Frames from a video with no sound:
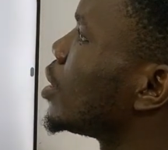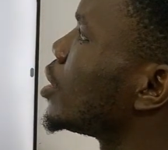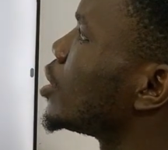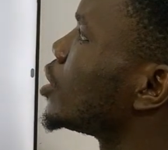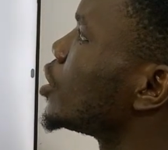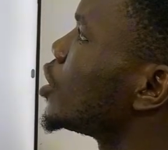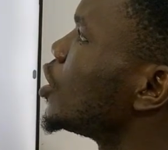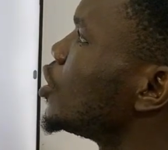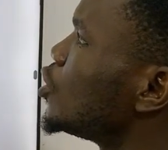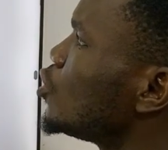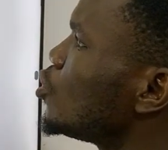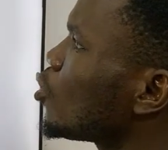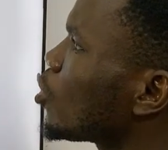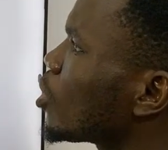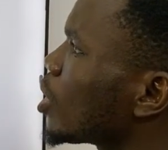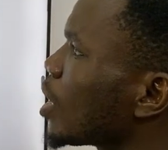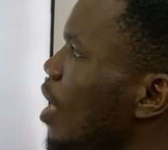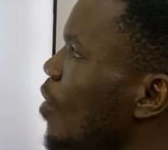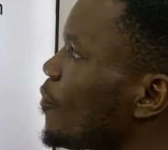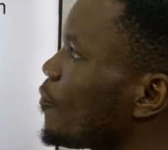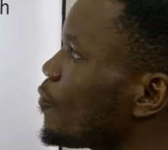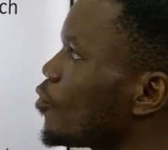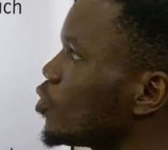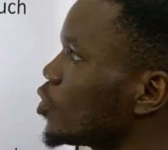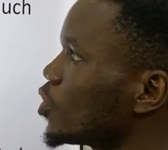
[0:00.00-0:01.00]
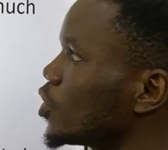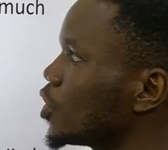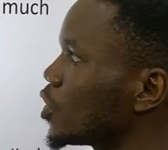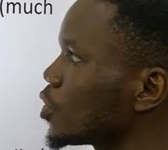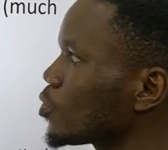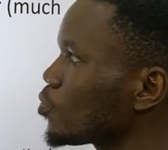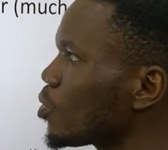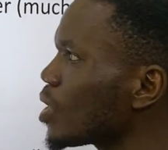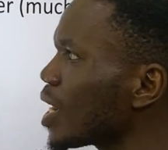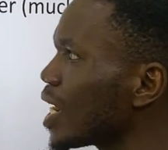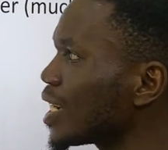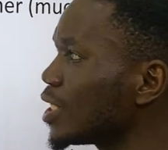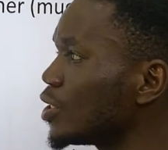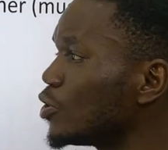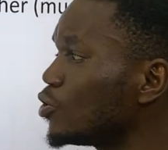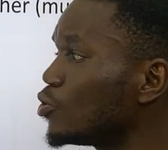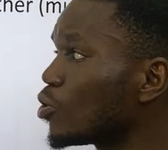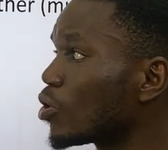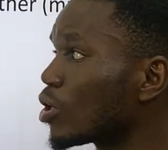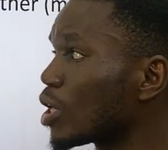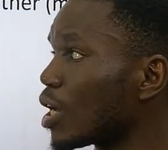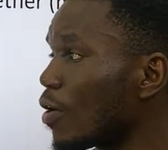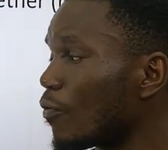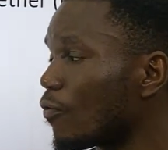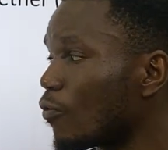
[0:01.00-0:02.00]
the nuclear forces. What are the
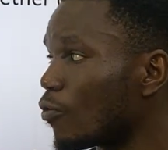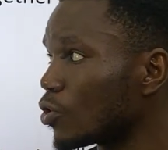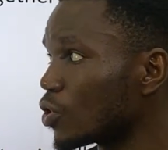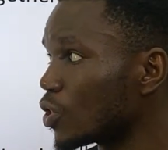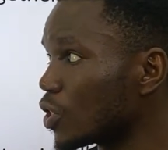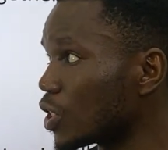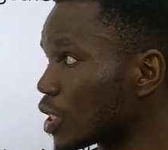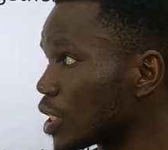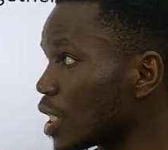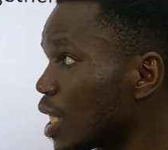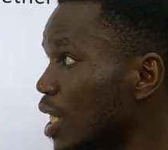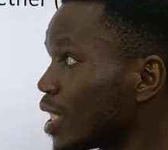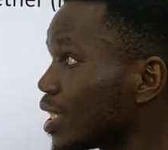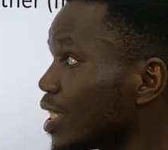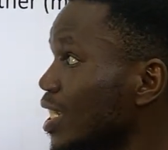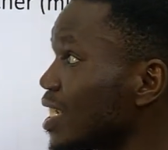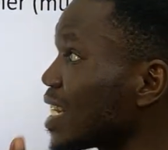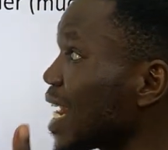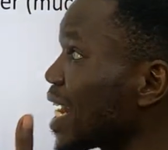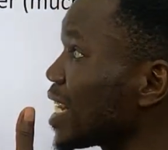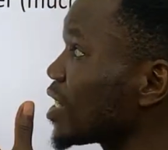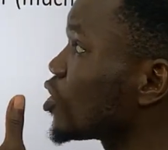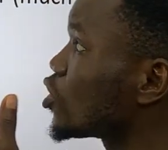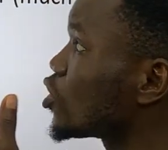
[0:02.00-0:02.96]
nuclear forces? These are